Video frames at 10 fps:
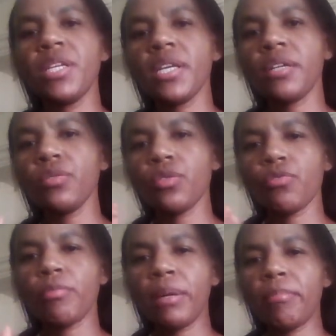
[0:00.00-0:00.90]
get out
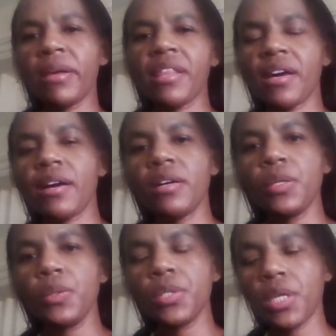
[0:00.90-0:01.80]
of my mother's house,